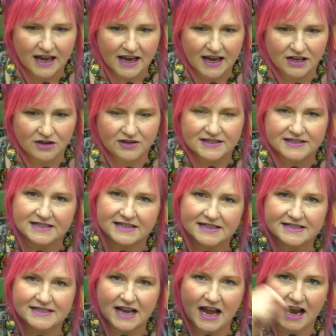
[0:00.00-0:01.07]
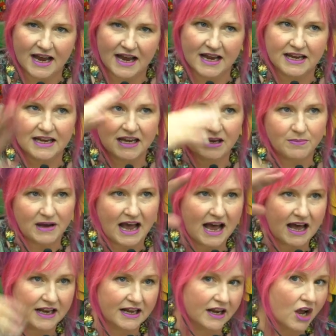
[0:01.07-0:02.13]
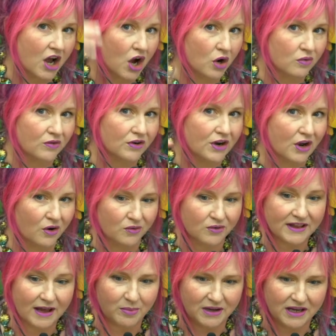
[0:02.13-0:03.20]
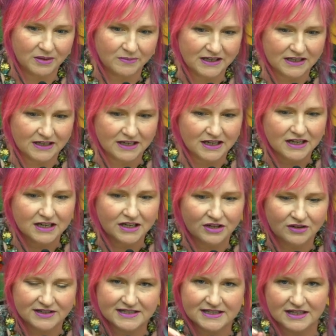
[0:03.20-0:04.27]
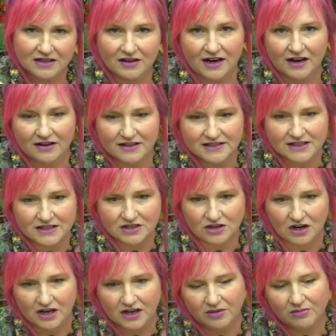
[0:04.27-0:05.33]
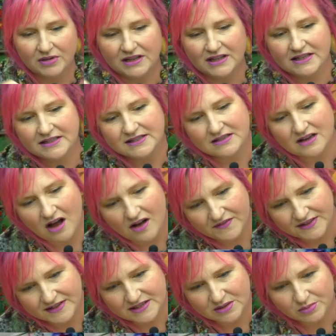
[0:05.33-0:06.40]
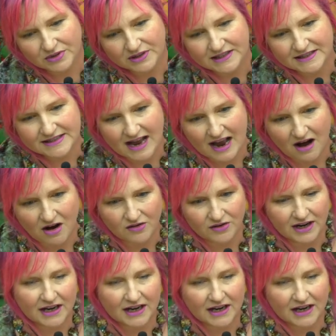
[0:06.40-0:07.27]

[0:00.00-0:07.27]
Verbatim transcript: And you can see as I keep adding over and over that pigment, you can see there are areas that darken, but then it softens and bleeds out.